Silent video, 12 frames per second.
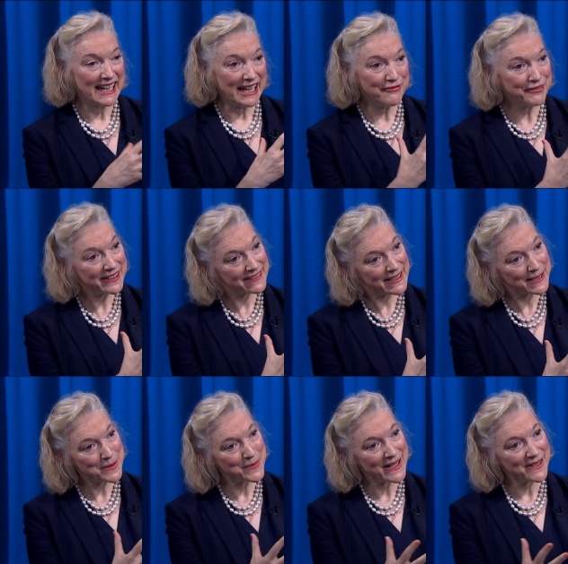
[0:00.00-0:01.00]
If we
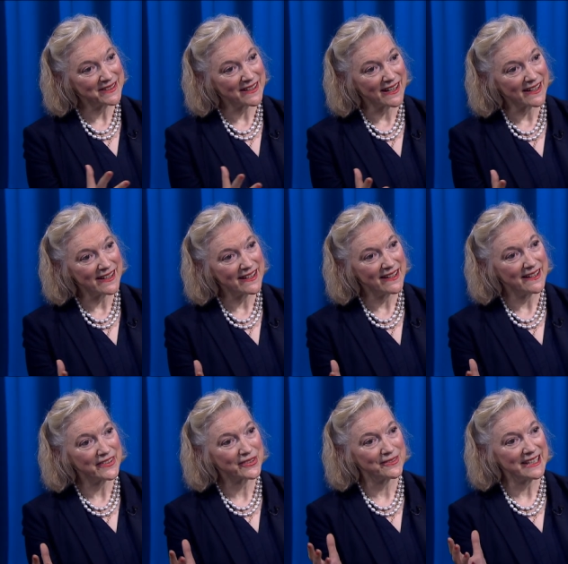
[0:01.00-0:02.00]
think about the
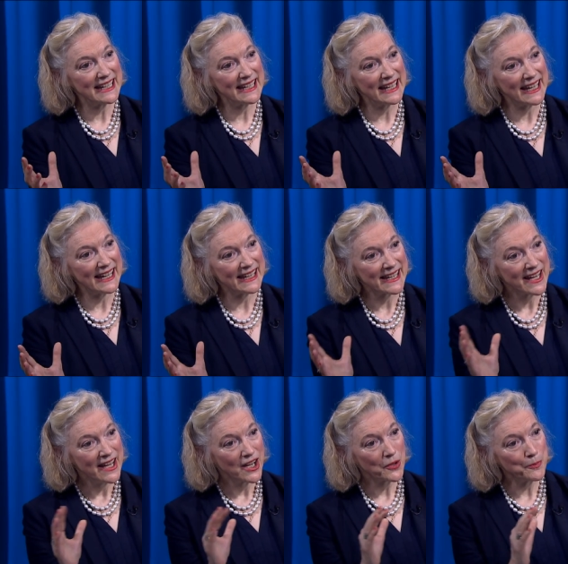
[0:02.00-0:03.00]
artist really
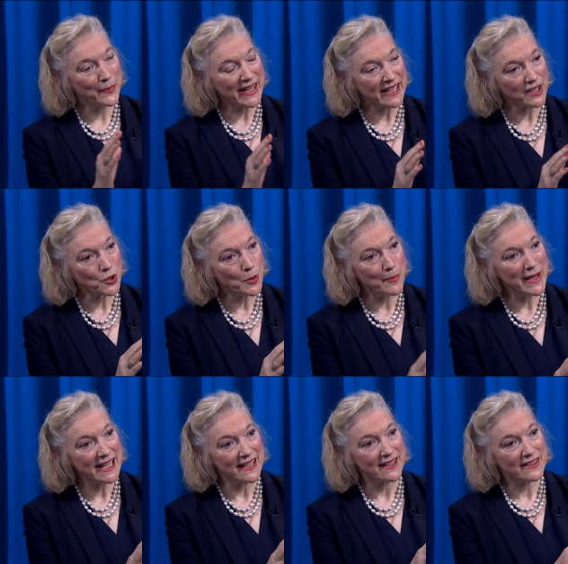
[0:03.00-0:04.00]
being
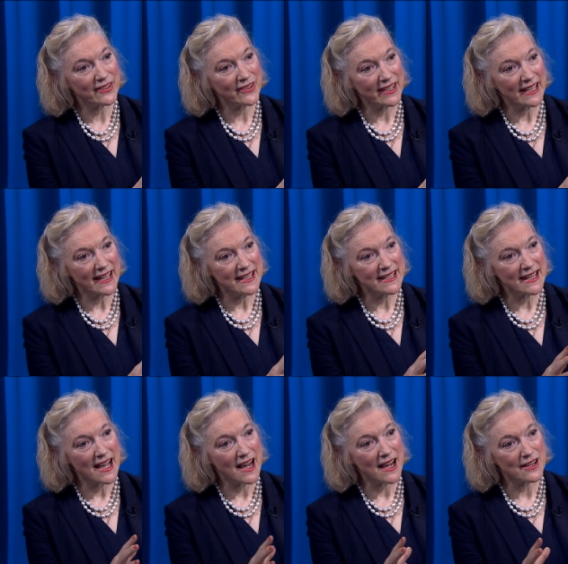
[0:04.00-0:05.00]
committed to the
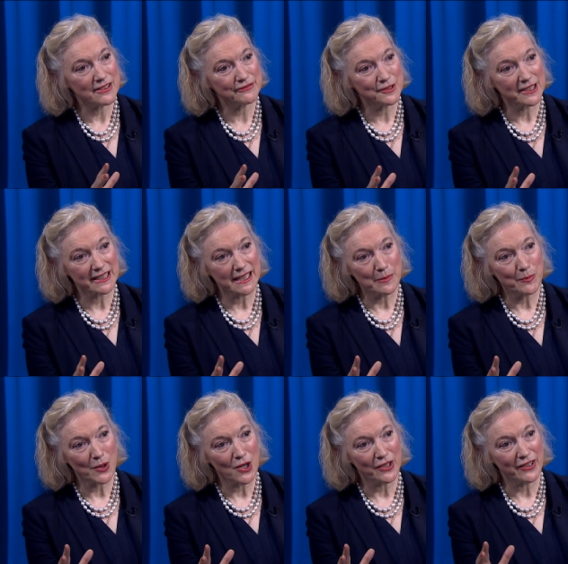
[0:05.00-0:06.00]
idea of work in
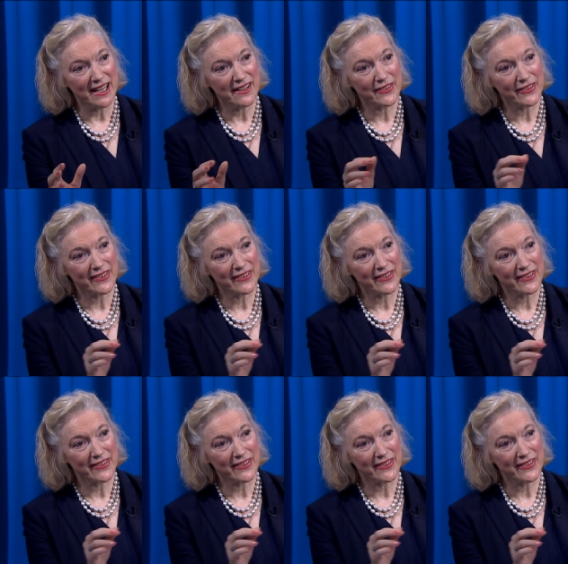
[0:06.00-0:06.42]
progress.